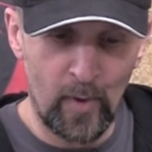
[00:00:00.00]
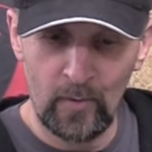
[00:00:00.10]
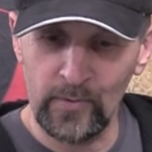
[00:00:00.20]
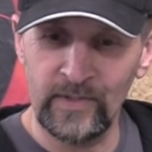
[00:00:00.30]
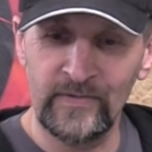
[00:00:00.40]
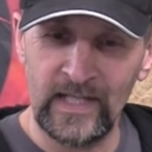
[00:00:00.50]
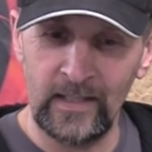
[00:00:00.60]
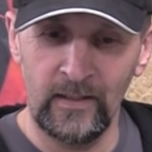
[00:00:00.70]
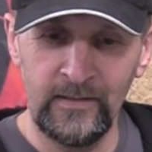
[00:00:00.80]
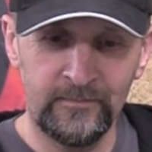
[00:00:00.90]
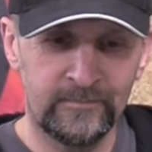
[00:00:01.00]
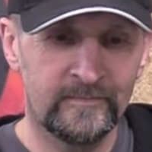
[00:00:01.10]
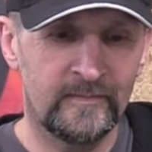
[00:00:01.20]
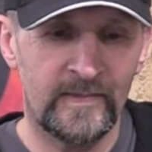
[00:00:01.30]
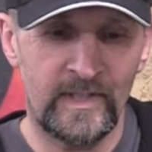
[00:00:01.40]
bottles of saline.
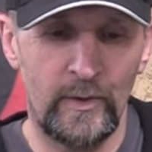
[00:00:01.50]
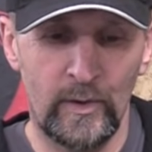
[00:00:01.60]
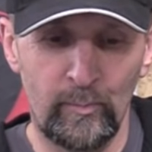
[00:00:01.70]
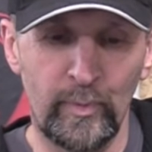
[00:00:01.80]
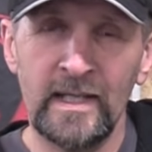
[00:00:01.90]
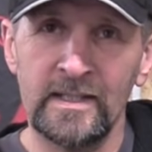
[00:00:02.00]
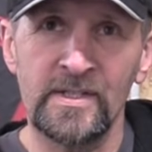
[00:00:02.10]
So you can break the